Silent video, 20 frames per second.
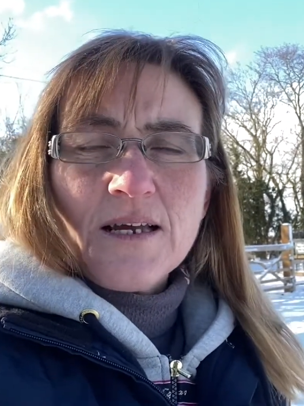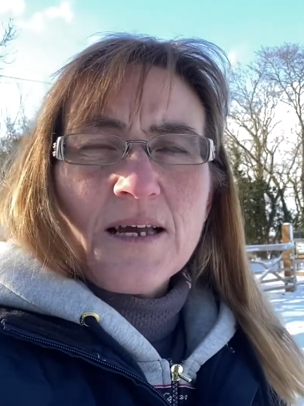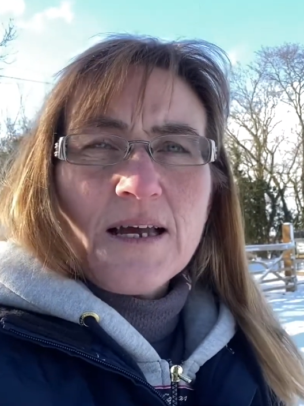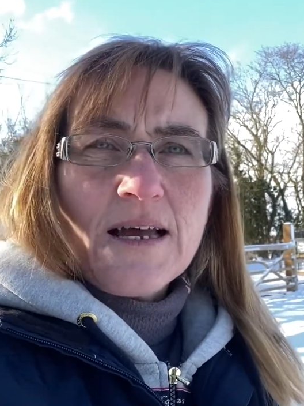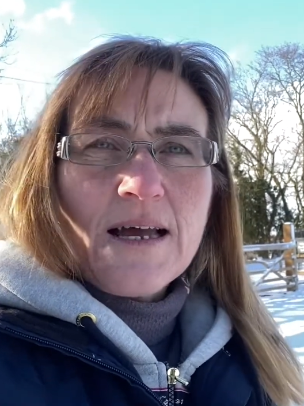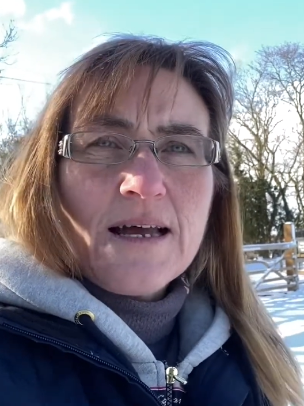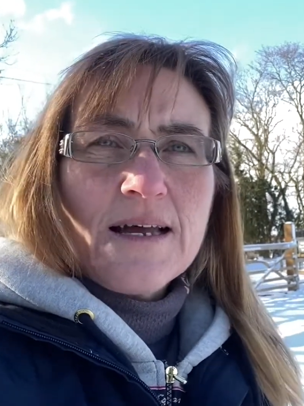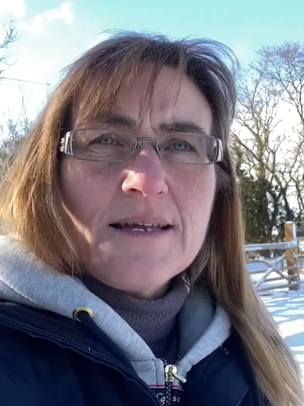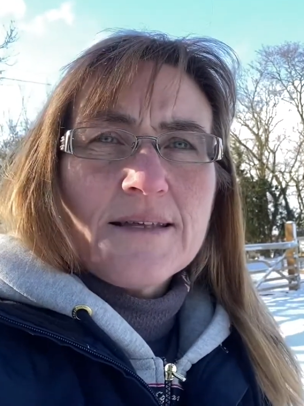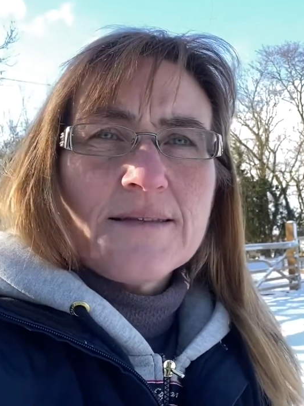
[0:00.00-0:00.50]

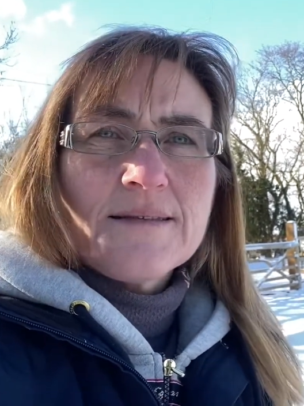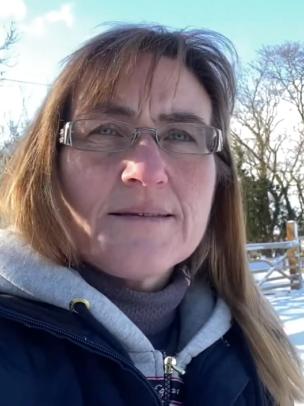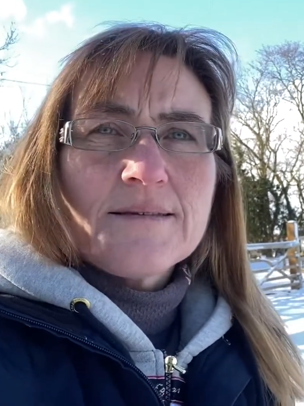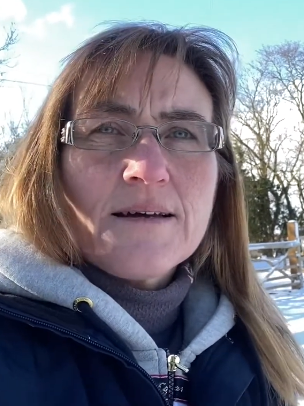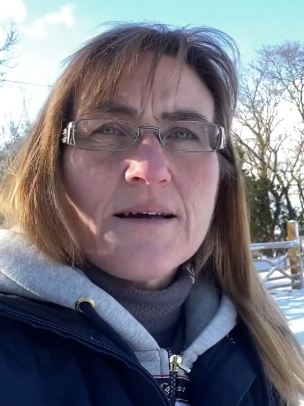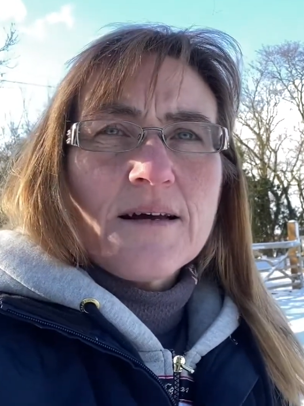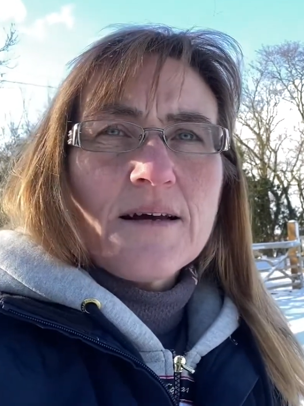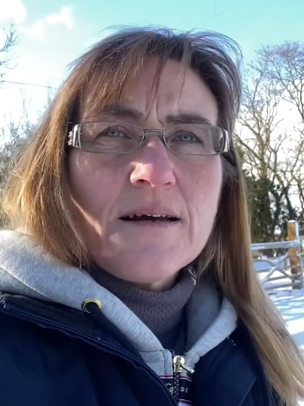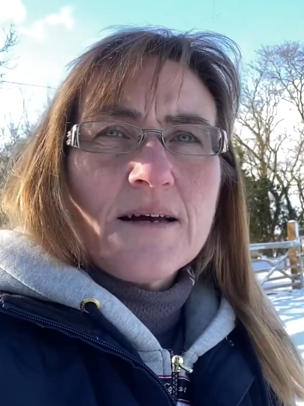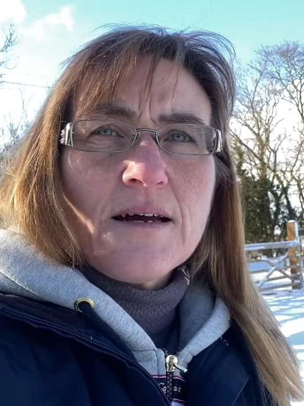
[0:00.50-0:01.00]
and
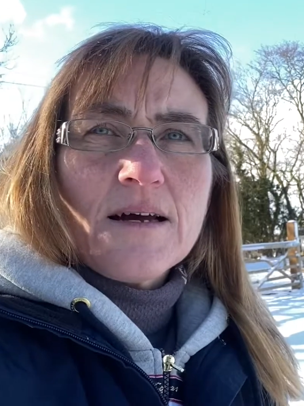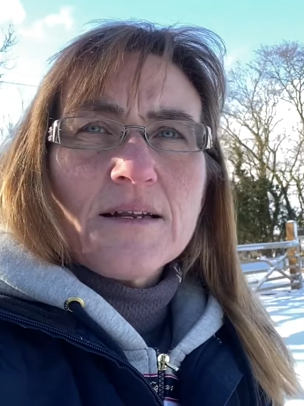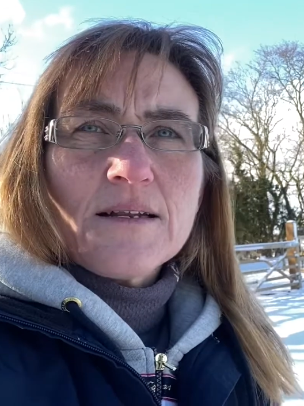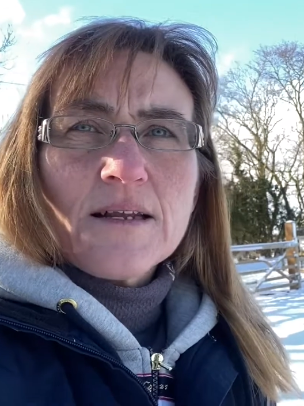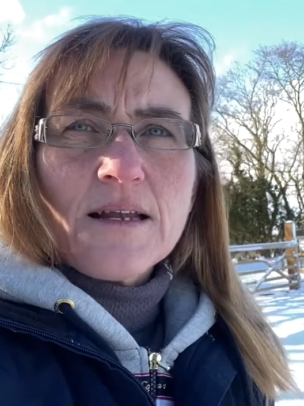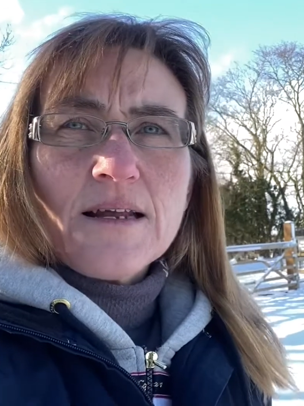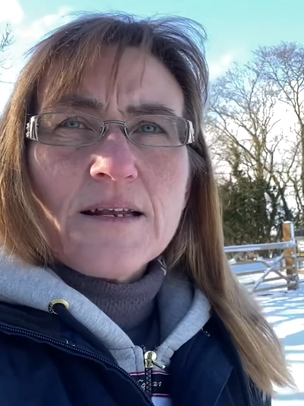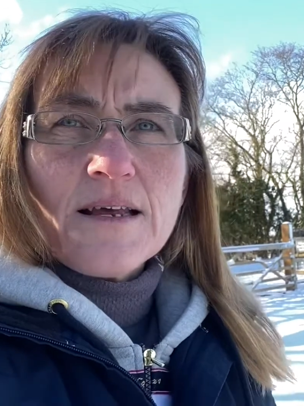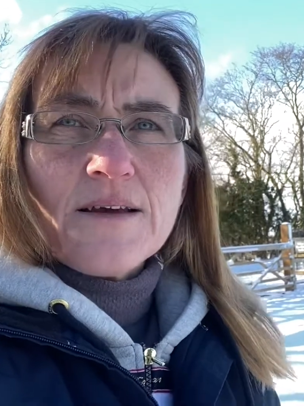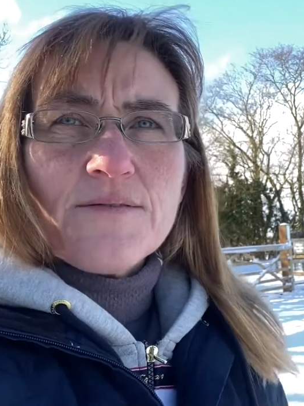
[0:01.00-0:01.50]

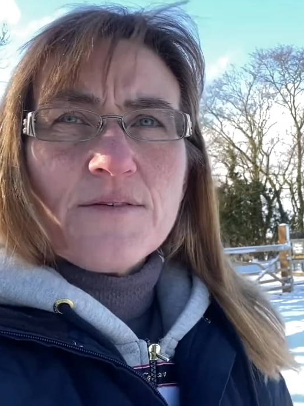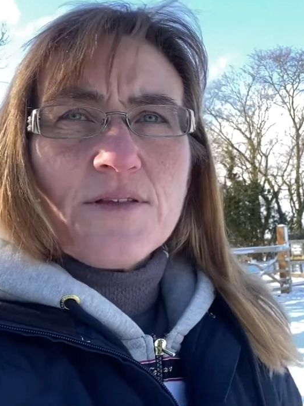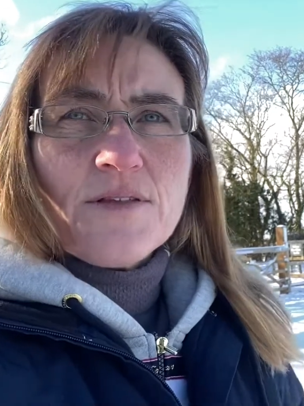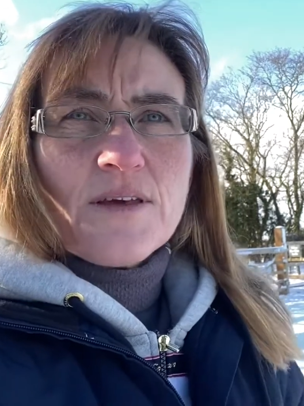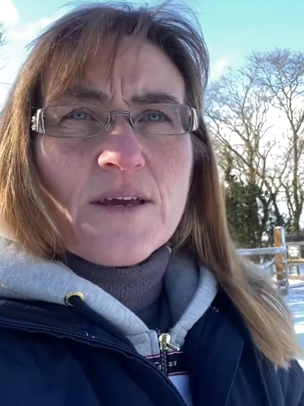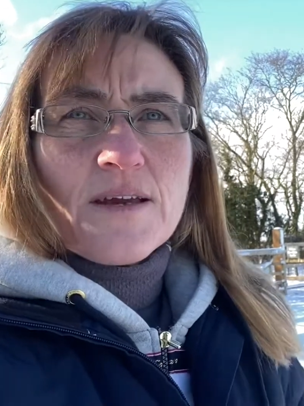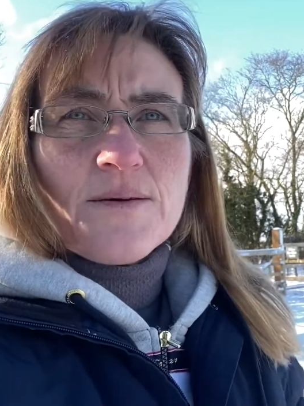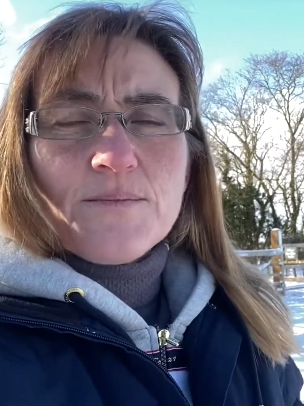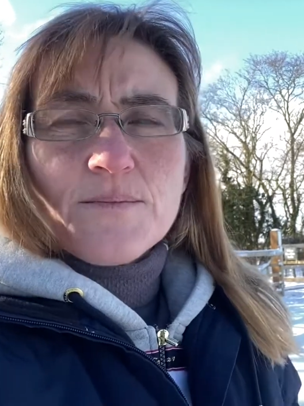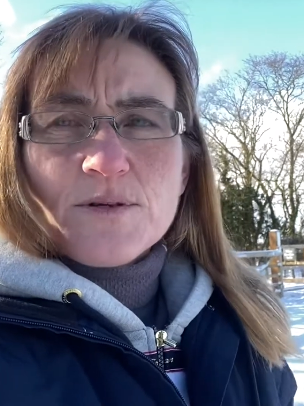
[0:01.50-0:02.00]

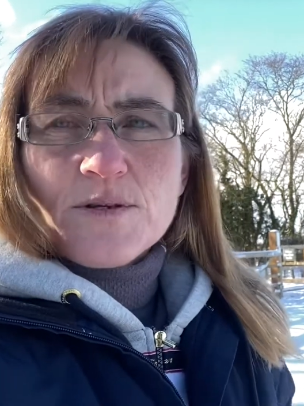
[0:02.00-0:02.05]
everything in